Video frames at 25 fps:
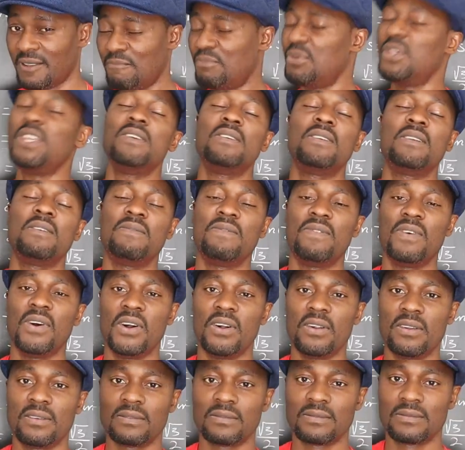Beautiful.
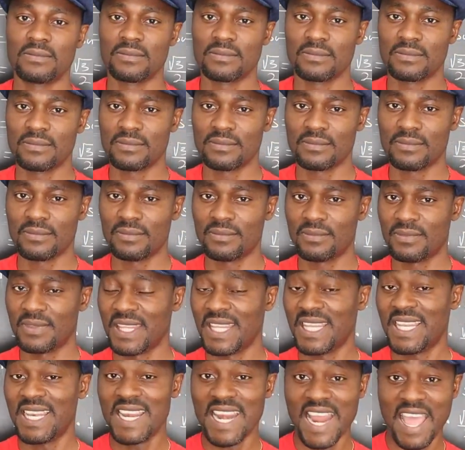
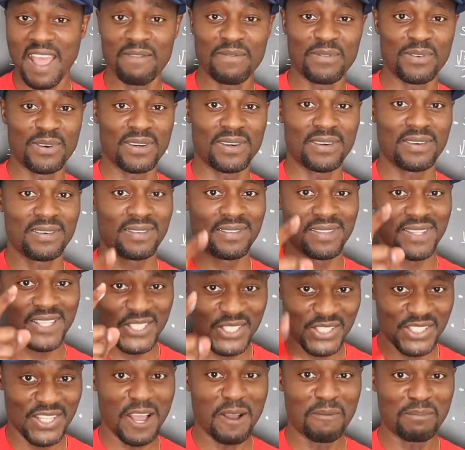Never
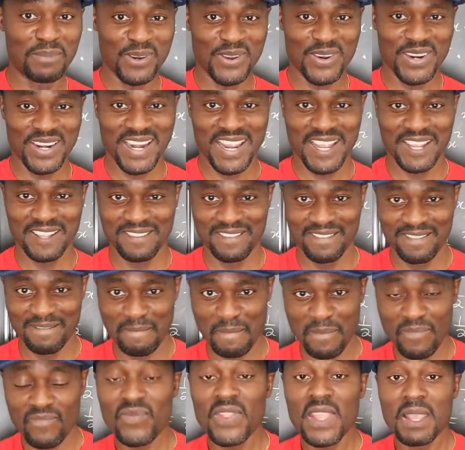stop learning,
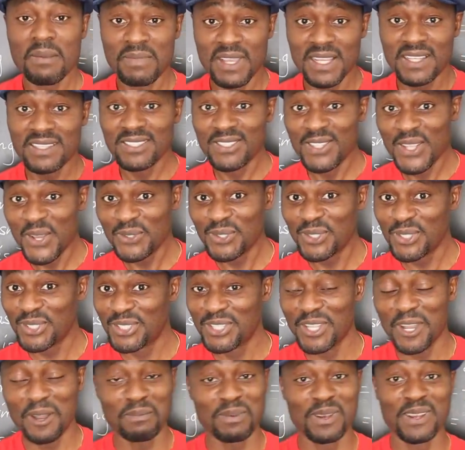because those who
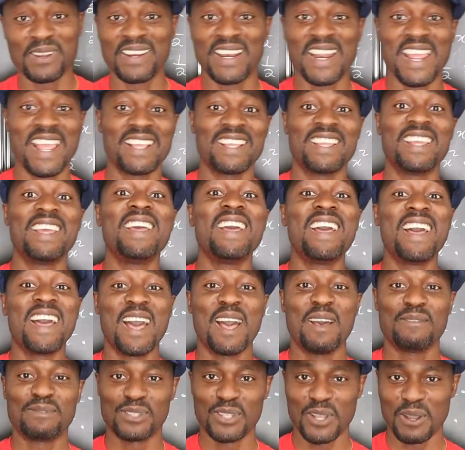stop learning
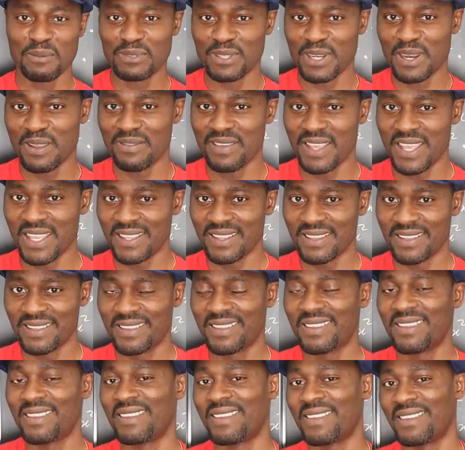have stopped living.
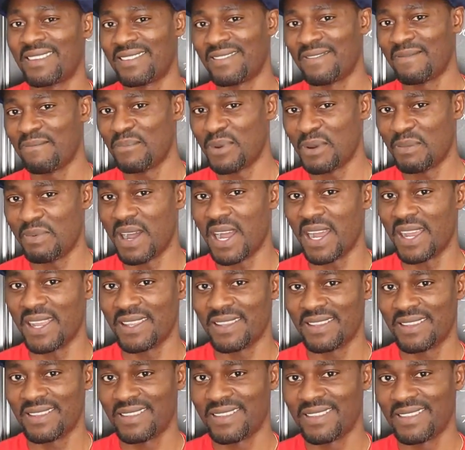
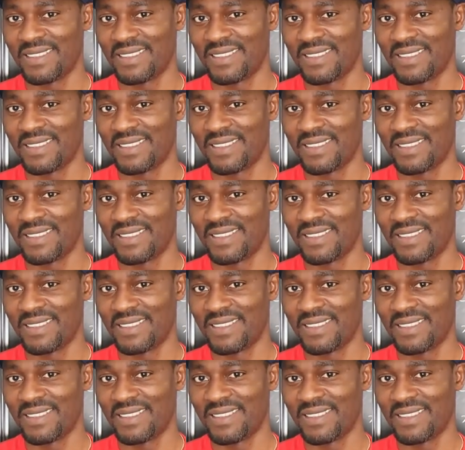Bye-bye.